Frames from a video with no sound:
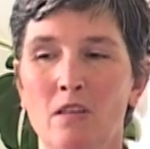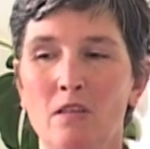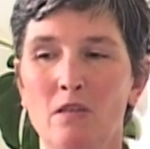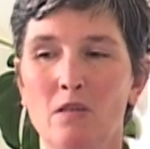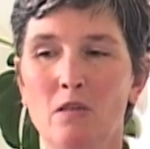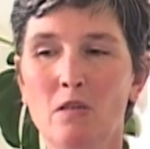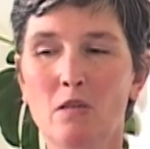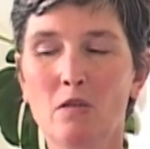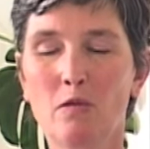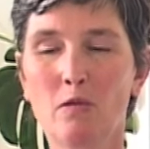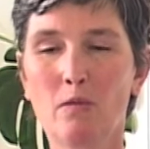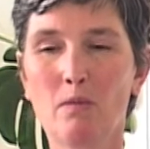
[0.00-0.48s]

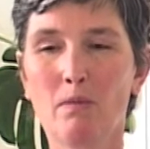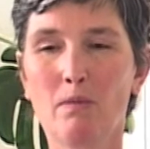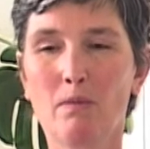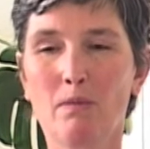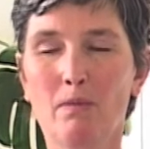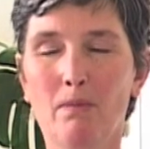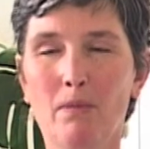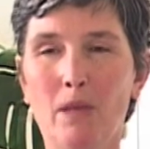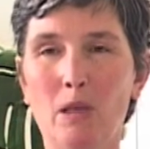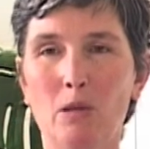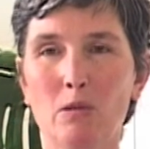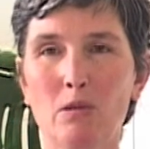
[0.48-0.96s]
sort of
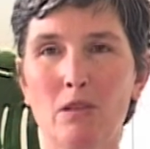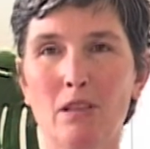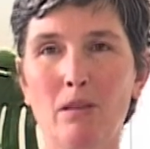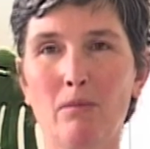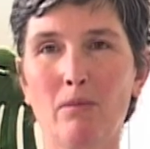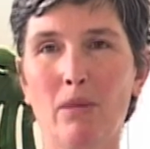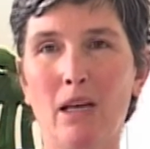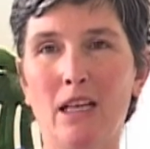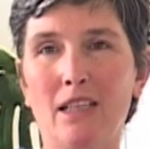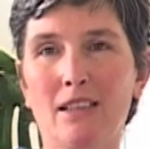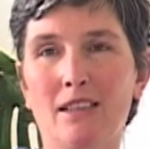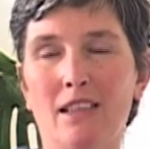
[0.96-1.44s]
melting
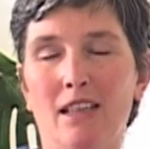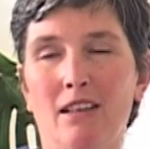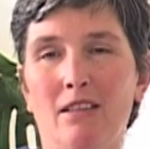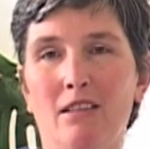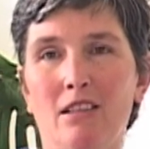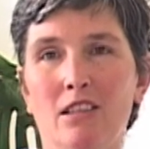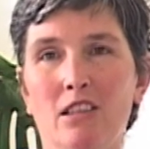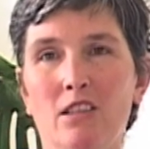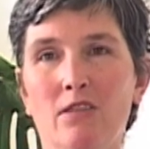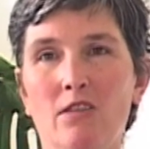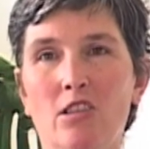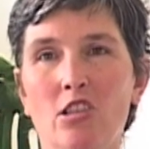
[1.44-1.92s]
back down
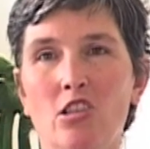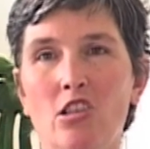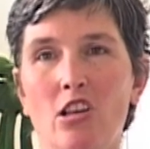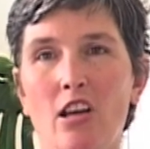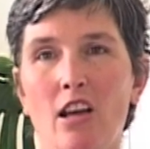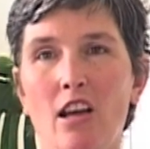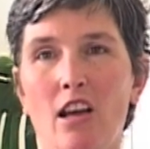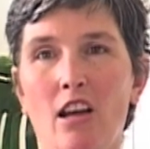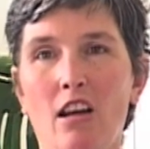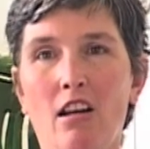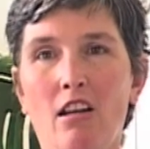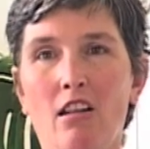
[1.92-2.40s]
into the
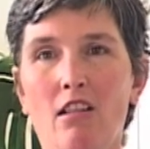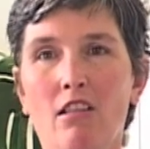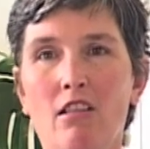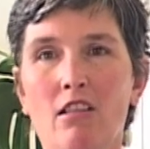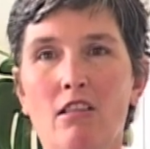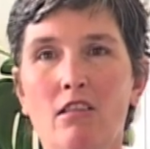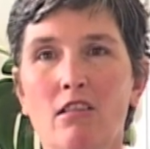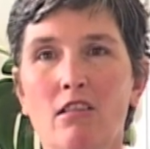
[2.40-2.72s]
chair.